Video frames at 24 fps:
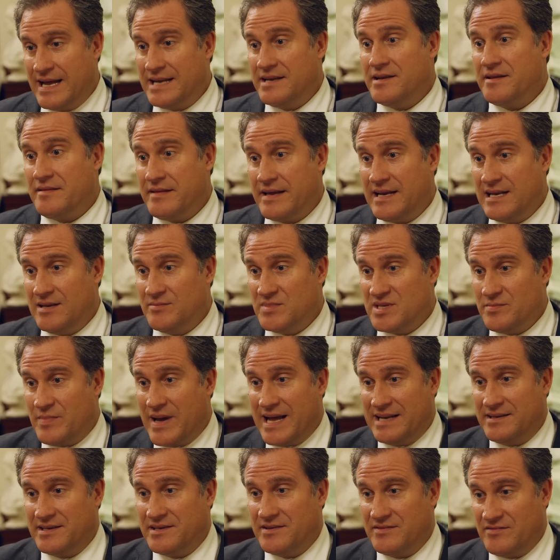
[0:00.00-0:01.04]

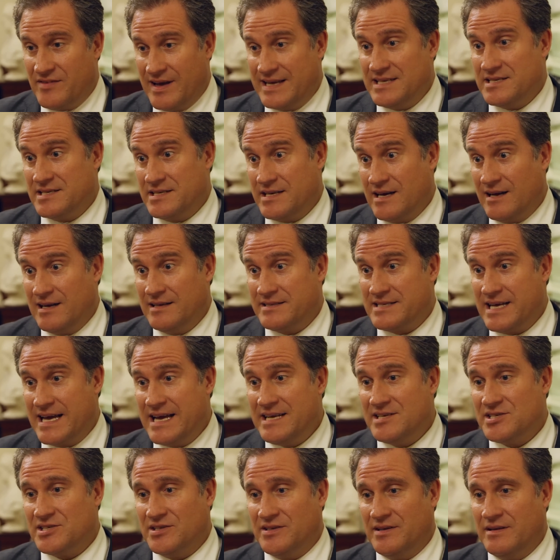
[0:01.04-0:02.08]
endothelium-dependent
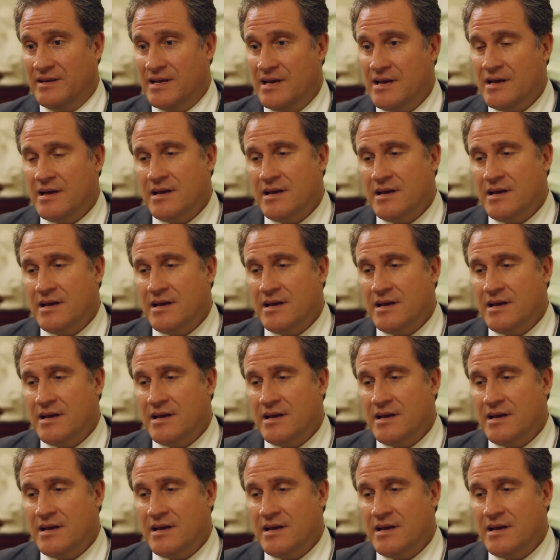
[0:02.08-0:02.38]
vasodilatation.